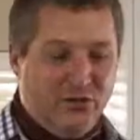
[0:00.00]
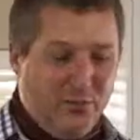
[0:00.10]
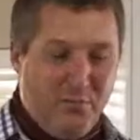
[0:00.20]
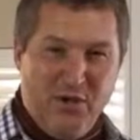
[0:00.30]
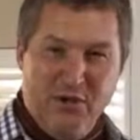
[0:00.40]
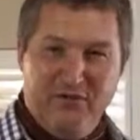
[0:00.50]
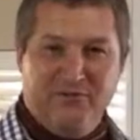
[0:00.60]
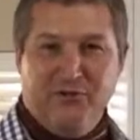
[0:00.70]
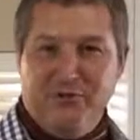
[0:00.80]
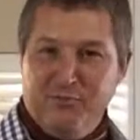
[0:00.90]
a
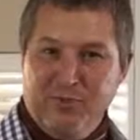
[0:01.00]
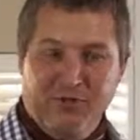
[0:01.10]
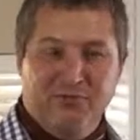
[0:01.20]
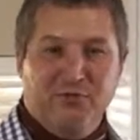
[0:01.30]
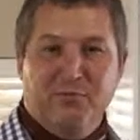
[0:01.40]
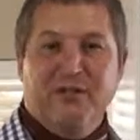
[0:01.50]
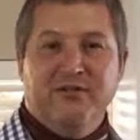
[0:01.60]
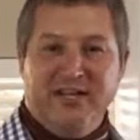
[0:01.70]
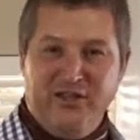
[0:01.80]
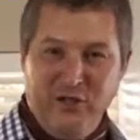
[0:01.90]
beautiful, beautiful meal
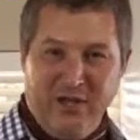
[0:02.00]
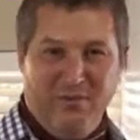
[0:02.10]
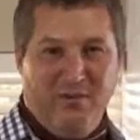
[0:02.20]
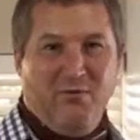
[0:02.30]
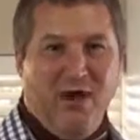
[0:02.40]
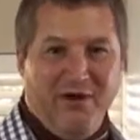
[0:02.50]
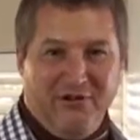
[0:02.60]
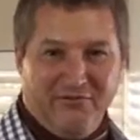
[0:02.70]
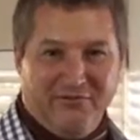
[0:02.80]
that you can be proud of.